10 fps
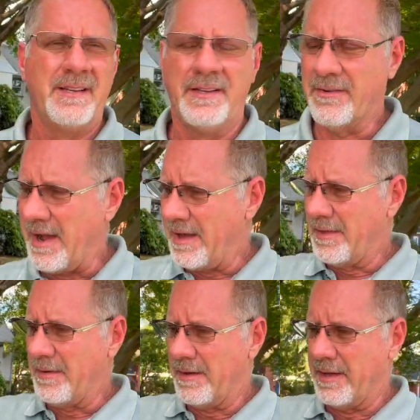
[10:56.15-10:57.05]
You're out
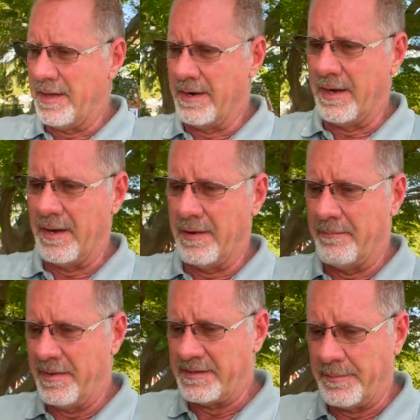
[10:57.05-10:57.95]
in a
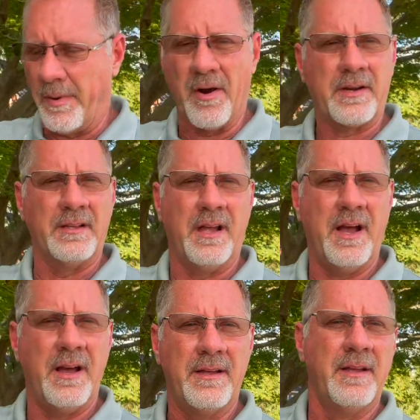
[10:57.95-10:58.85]
busy parking
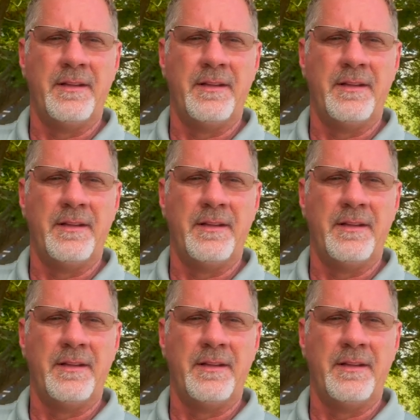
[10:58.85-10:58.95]
lot.